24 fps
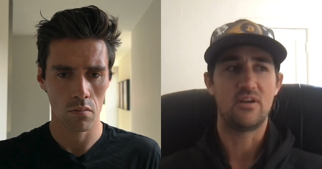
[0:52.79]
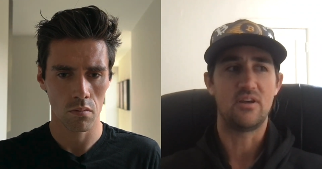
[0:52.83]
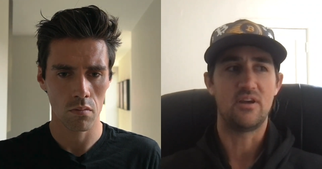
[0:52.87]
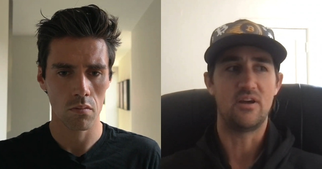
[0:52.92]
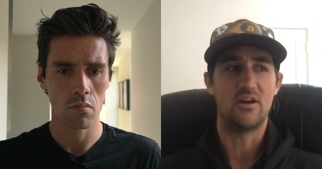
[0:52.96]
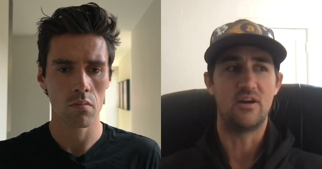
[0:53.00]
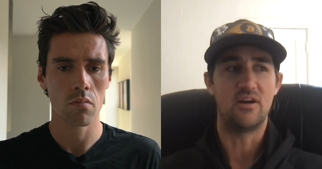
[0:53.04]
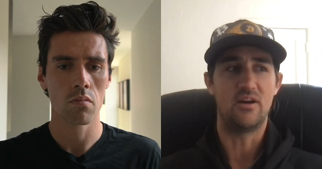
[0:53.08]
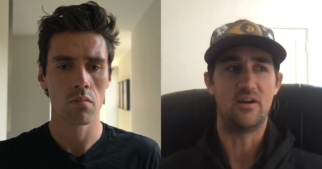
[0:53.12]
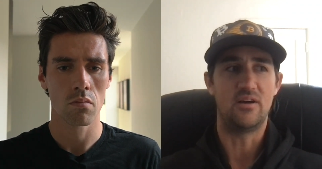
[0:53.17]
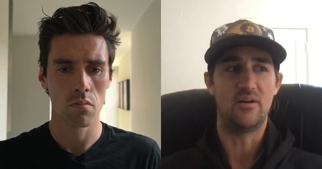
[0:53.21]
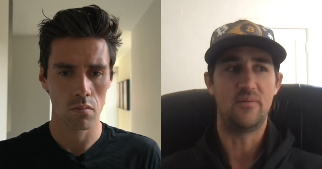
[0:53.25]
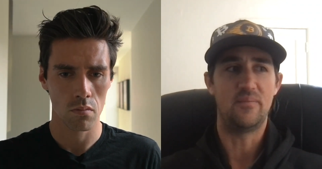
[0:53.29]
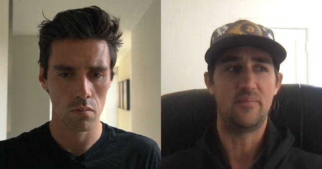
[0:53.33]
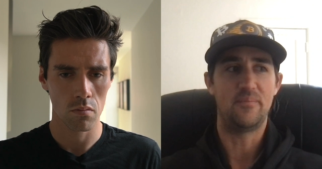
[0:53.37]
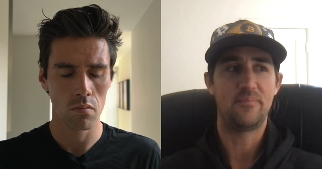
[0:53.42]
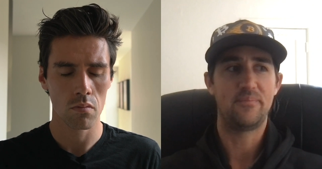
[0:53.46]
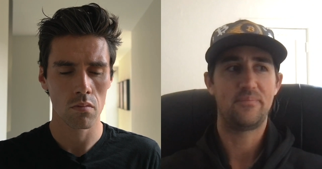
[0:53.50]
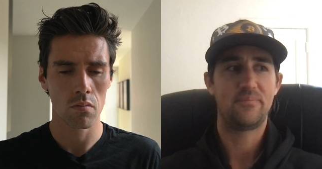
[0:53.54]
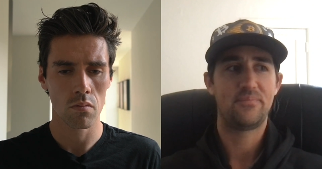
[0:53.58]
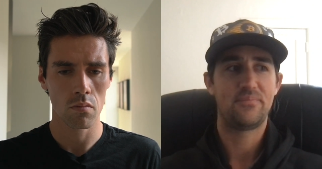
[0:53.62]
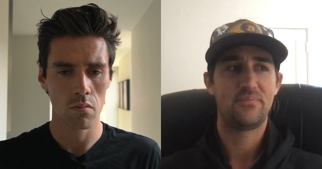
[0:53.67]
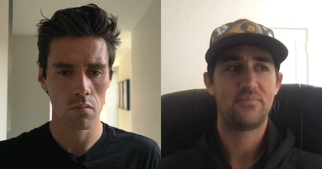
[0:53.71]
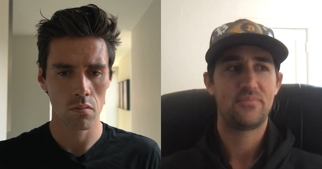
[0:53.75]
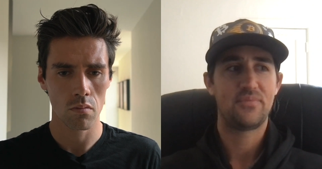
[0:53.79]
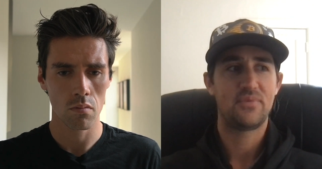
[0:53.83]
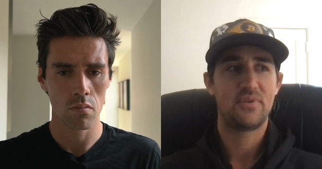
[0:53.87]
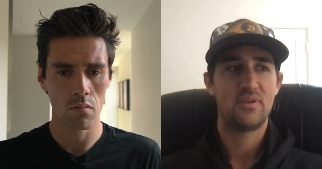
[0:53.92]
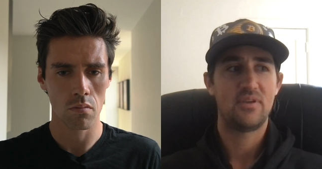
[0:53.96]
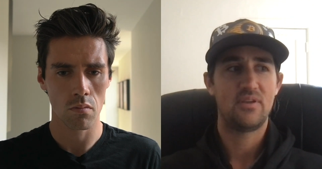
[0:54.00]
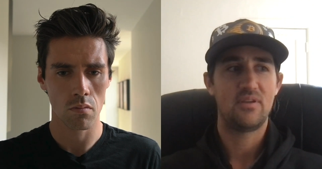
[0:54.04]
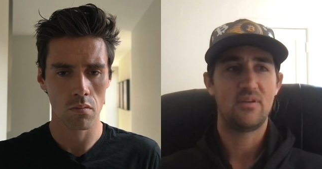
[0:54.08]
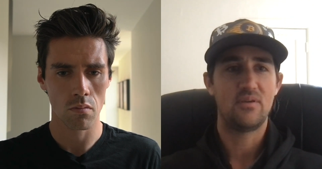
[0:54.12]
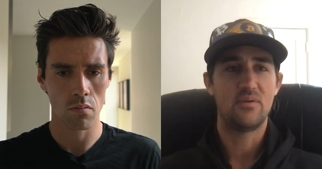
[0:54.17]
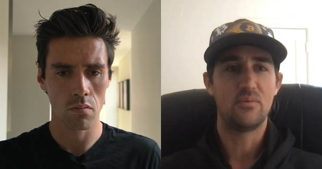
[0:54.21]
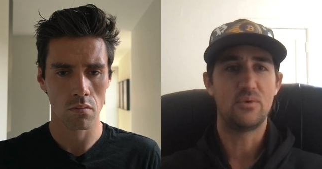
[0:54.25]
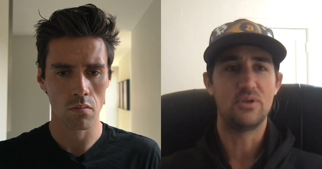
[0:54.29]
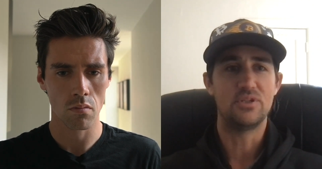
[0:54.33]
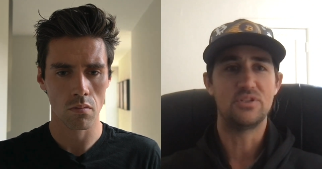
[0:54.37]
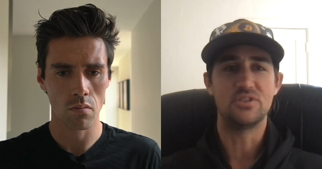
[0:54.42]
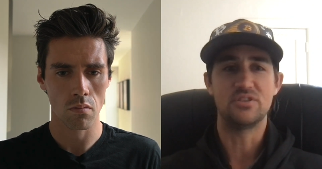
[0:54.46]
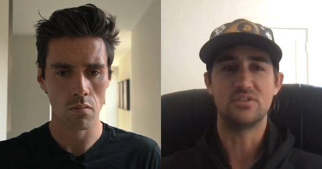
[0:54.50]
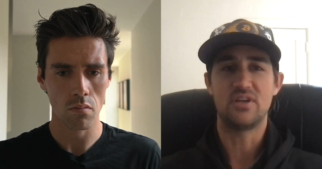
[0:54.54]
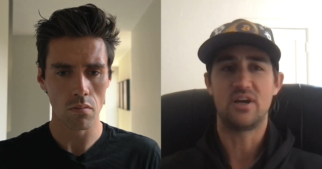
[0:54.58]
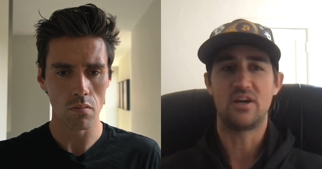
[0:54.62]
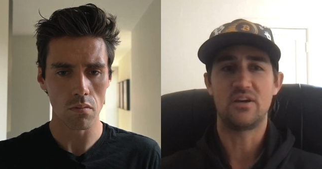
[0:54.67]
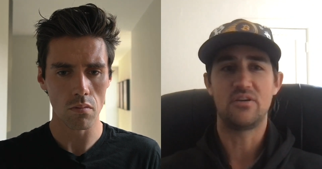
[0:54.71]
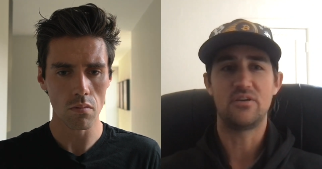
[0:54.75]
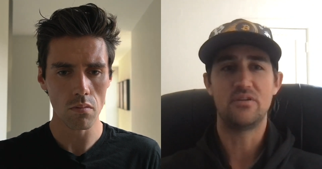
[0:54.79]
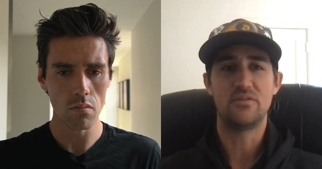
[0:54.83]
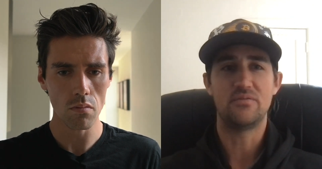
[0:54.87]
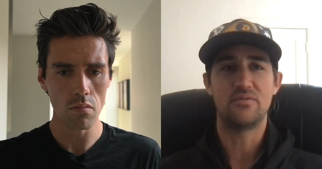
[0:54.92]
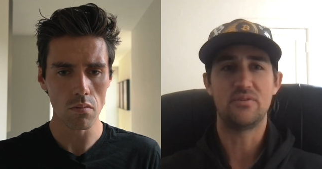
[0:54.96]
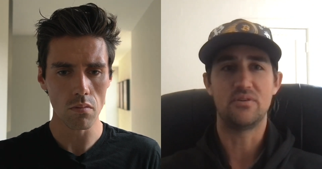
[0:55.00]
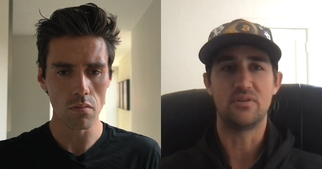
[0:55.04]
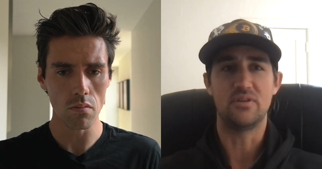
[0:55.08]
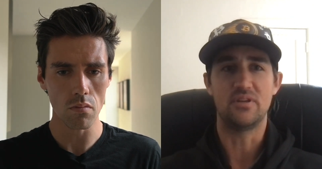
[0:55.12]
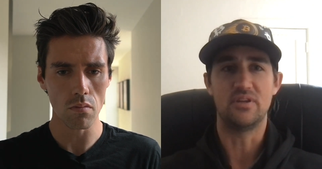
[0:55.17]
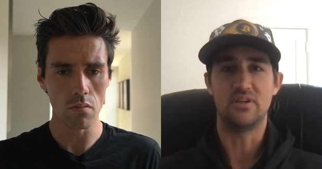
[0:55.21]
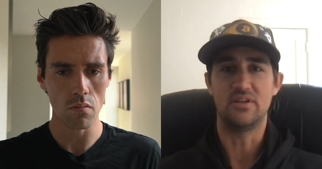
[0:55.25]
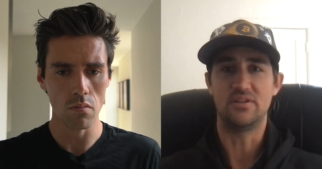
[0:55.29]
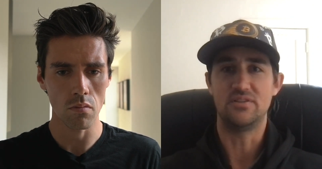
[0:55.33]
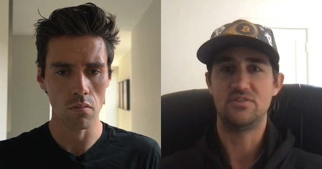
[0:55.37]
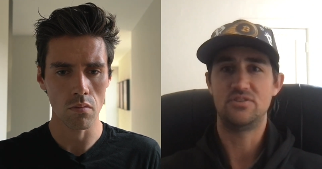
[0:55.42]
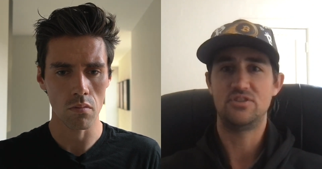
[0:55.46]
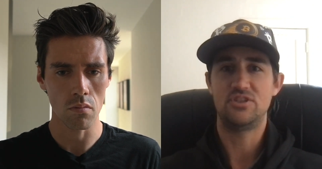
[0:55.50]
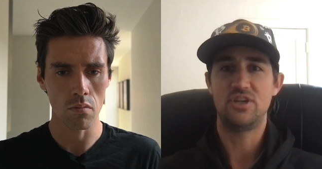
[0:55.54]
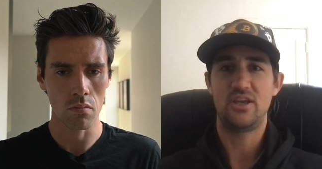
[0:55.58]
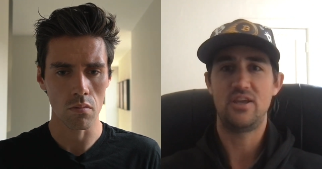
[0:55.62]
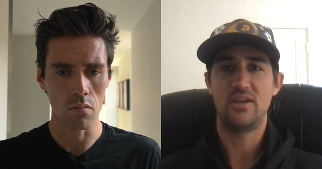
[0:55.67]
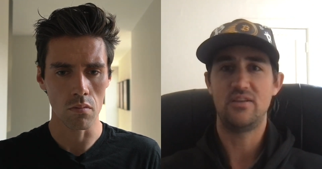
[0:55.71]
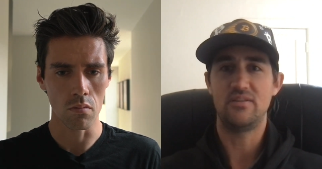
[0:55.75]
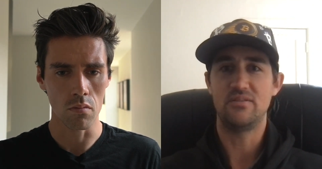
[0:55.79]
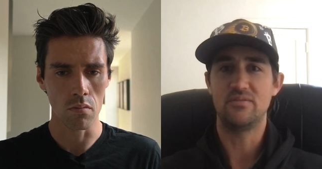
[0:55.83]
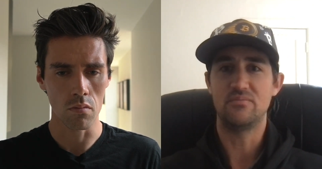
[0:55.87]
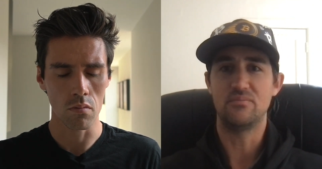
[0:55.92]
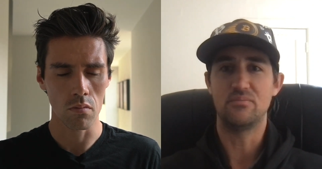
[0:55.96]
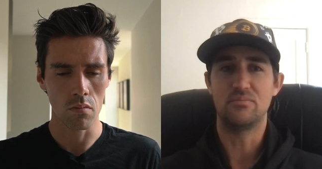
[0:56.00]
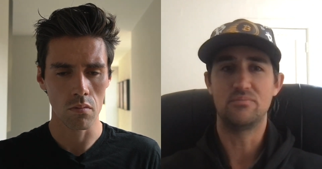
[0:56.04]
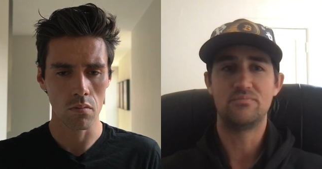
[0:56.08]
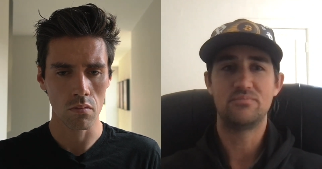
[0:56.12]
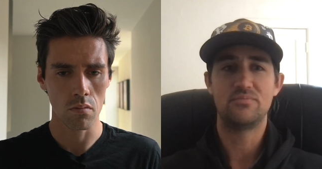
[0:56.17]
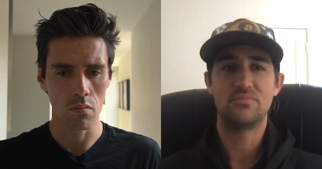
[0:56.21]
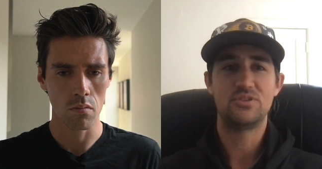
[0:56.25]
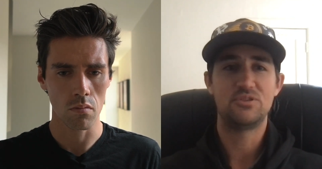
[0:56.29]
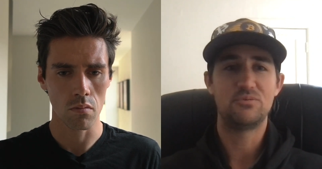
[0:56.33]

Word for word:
Speaker 1: um, which is not good for the chain,